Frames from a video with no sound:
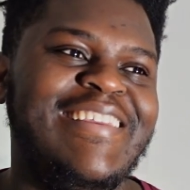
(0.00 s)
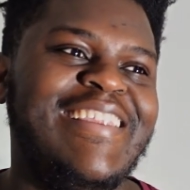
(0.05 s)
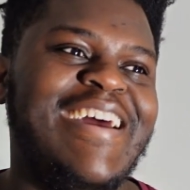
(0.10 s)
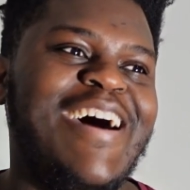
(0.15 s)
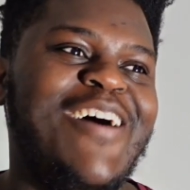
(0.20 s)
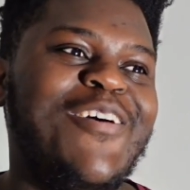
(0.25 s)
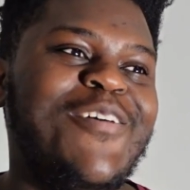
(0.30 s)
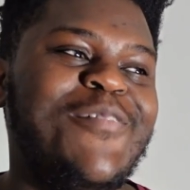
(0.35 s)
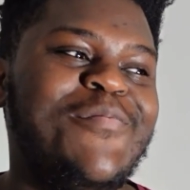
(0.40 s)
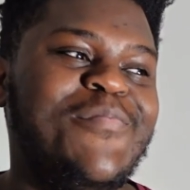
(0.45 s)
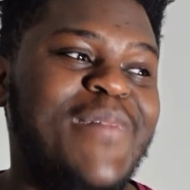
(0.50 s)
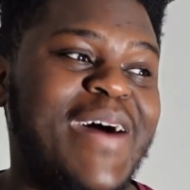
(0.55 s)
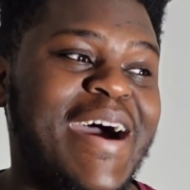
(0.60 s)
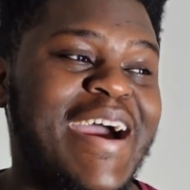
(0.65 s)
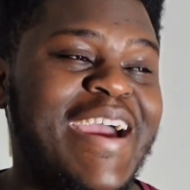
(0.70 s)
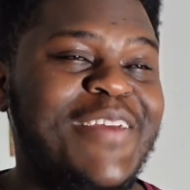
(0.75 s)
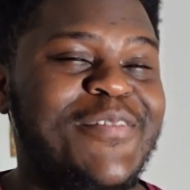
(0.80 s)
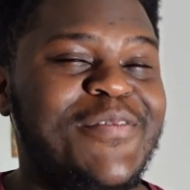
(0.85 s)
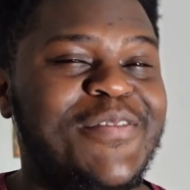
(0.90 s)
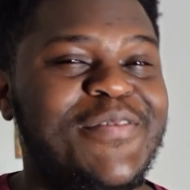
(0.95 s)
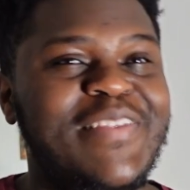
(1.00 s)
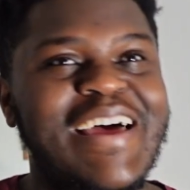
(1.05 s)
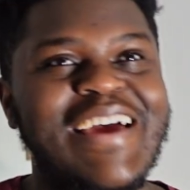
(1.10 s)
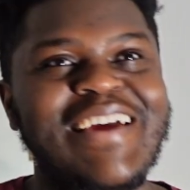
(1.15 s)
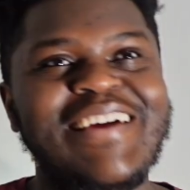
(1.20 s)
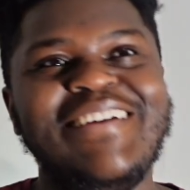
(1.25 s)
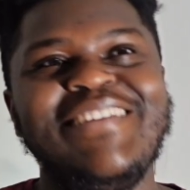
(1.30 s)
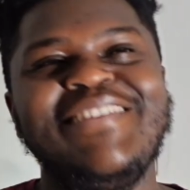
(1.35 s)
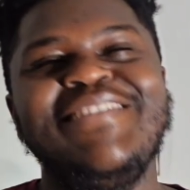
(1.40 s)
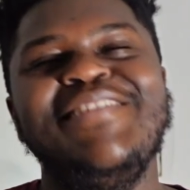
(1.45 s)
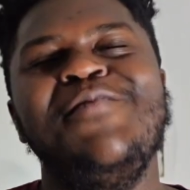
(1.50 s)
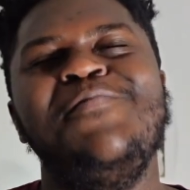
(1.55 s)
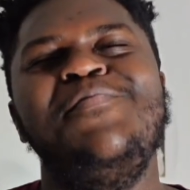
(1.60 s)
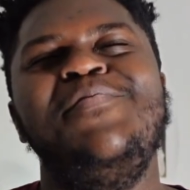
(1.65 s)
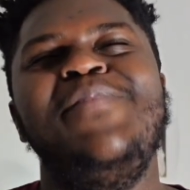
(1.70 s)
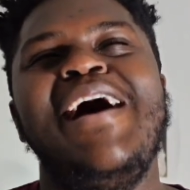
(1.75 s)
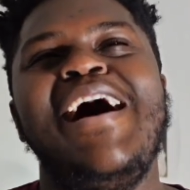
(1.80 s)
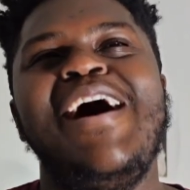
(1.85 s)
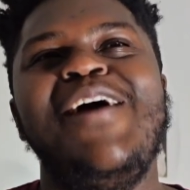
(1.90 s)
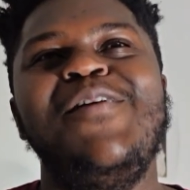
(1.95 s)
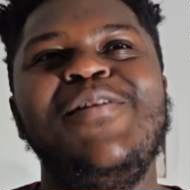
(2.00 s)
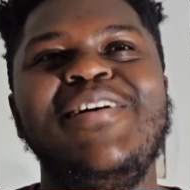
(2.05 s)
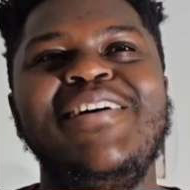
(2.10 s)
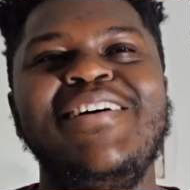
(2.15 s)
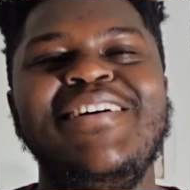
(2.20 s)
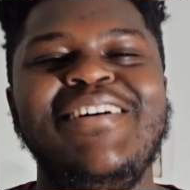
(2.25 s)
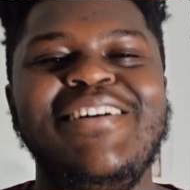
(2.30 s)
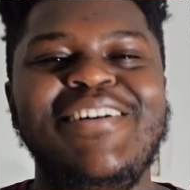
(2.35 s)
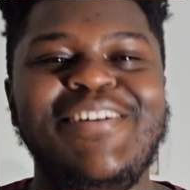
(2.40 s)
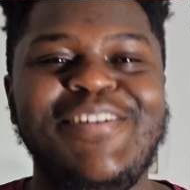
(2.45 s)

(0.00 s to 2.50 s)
now combined with like the power